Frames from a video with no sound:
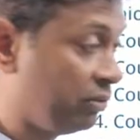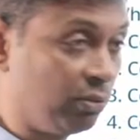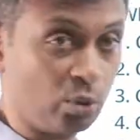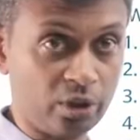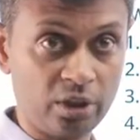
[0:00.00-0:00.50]

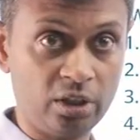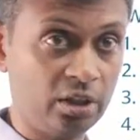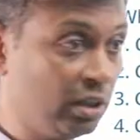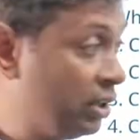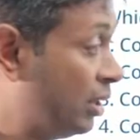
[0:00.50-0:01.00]
400.
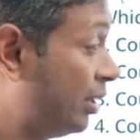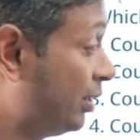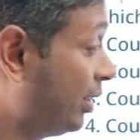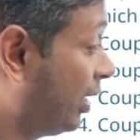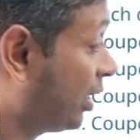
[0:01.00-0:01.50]

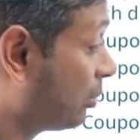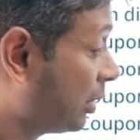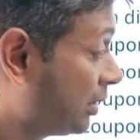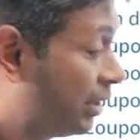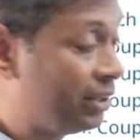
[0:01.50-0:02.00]
300
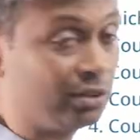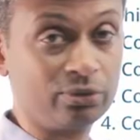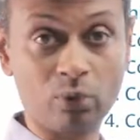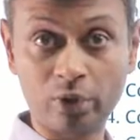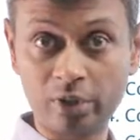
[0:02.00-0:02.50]
plus 100 is
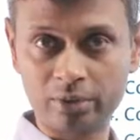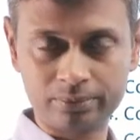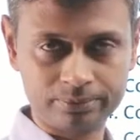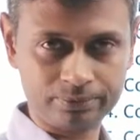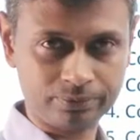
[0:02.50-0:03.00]
400.
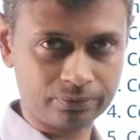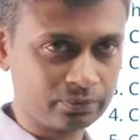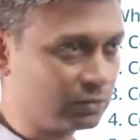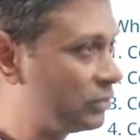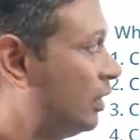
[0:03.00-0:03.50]

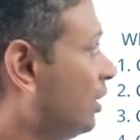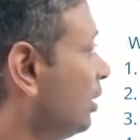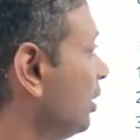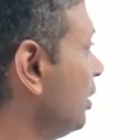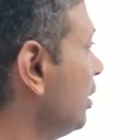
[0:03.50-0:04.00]
Right?
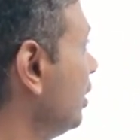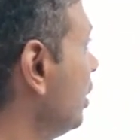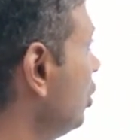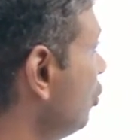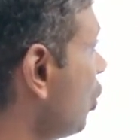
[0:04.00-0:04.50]

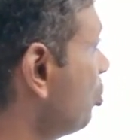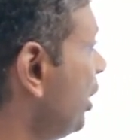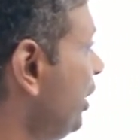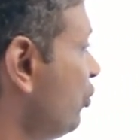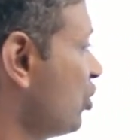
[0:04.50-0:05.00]
You're
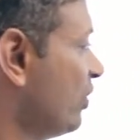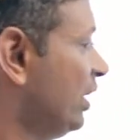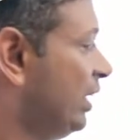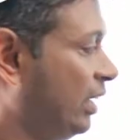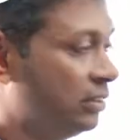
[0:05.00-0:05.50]
obtaining
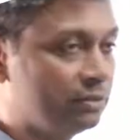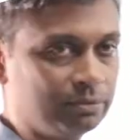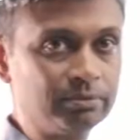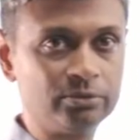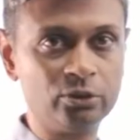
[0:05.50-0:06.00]

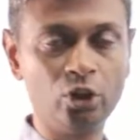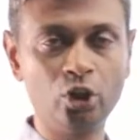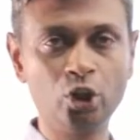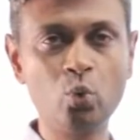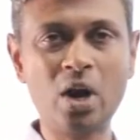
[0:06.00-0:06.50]
710.
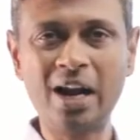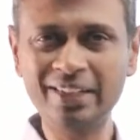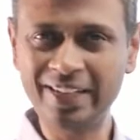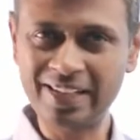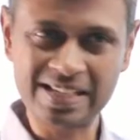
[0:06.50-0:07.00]
You
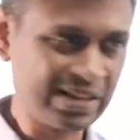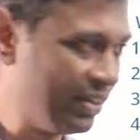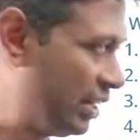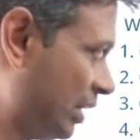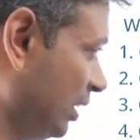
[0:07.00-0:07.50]
can't get
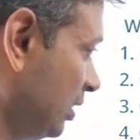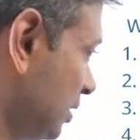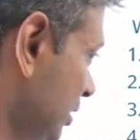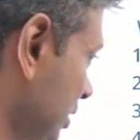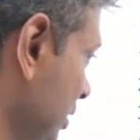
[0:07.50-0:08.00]
710
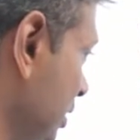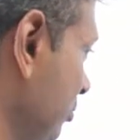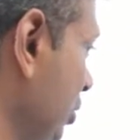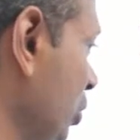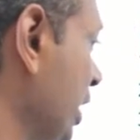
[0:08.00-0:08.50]

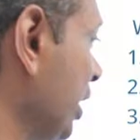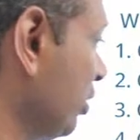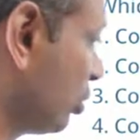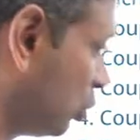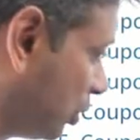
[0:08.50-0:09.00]
without getting
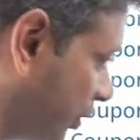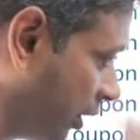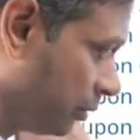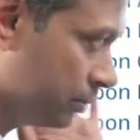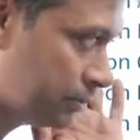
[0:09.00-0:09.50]
this 250,